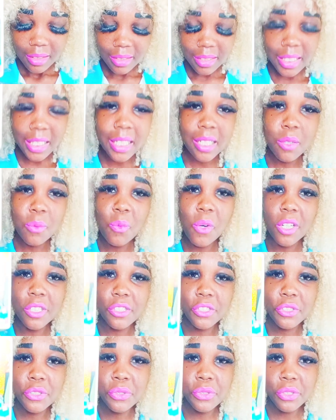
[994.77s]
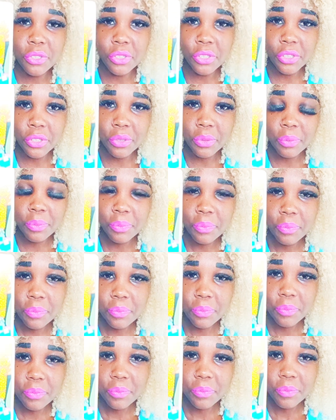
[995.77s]
didn't want you to do.
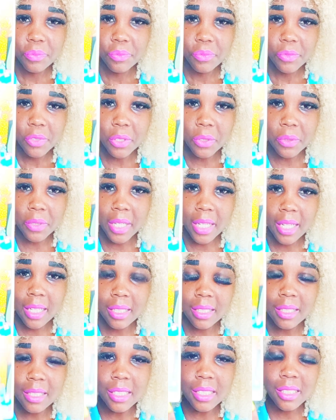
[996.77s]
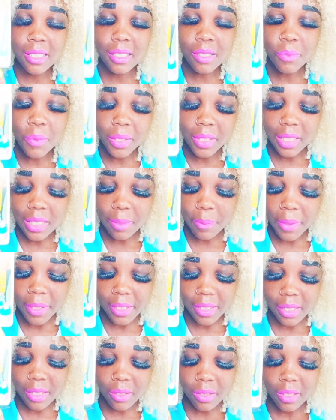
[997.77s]
Okay, this is what this
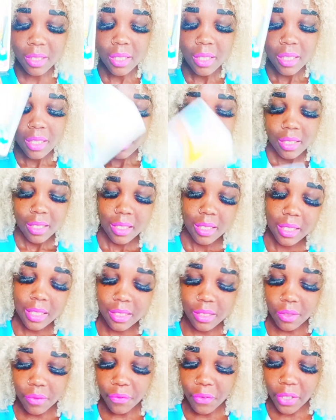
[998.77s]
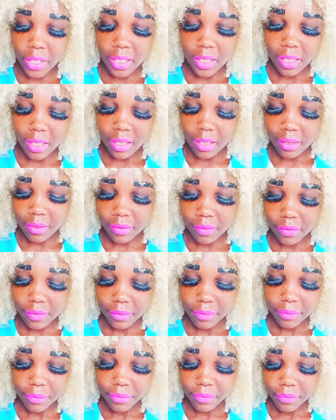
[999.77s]
person is afraid of.
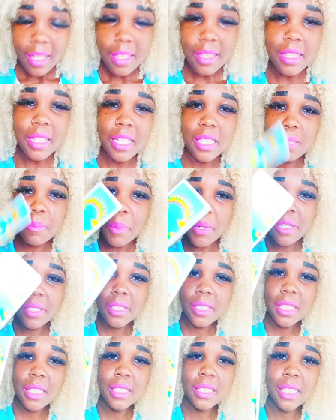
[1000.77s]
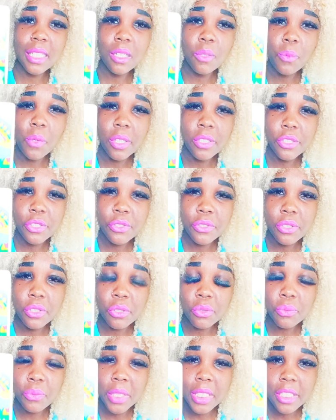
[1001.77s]
This person didn't want you
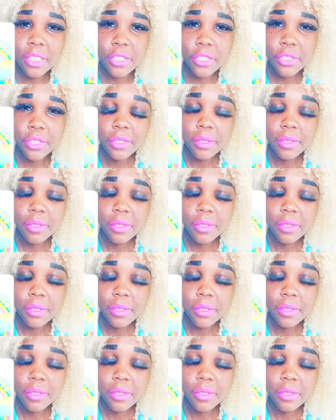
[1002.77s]
to reach